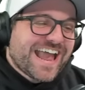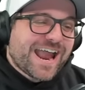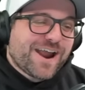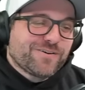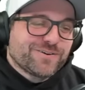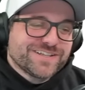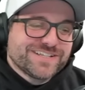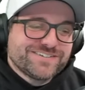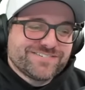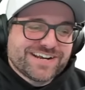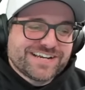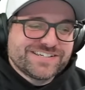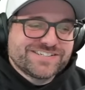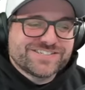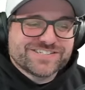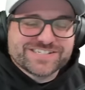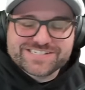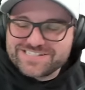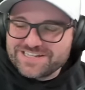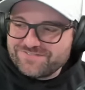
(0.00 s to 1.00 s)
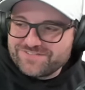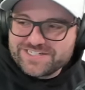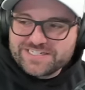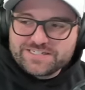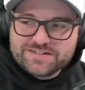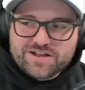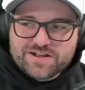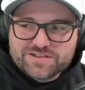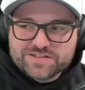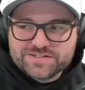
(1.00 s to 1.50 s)
hourly range,
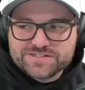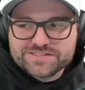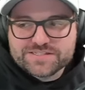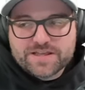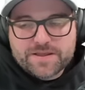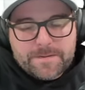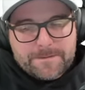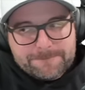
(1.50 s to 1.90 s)
$17.